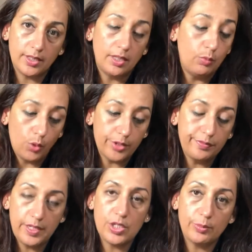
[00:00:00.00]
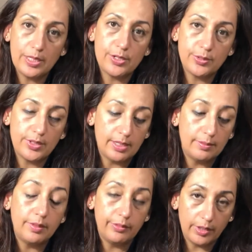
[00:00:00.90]
A water feature will do
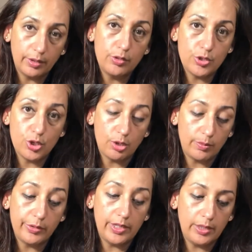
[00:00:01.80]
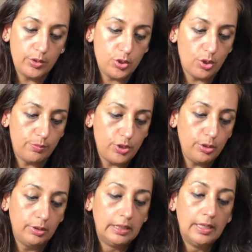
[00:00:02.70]
a good job, a really good job
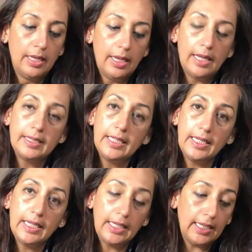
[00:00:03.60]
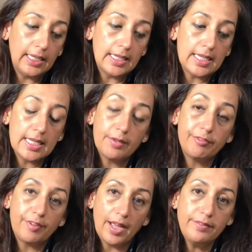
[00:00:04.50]
too. The
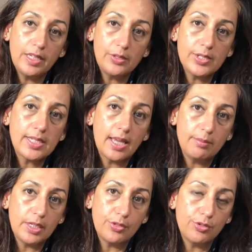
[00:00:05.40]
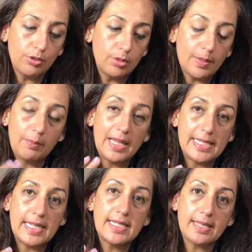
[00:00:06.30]
5 yellows can be controlled by
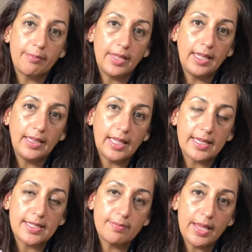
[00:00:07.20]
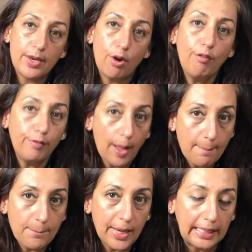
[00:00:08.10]
placing something that is made of
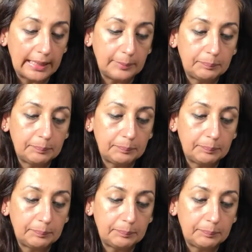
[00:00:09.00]
metal.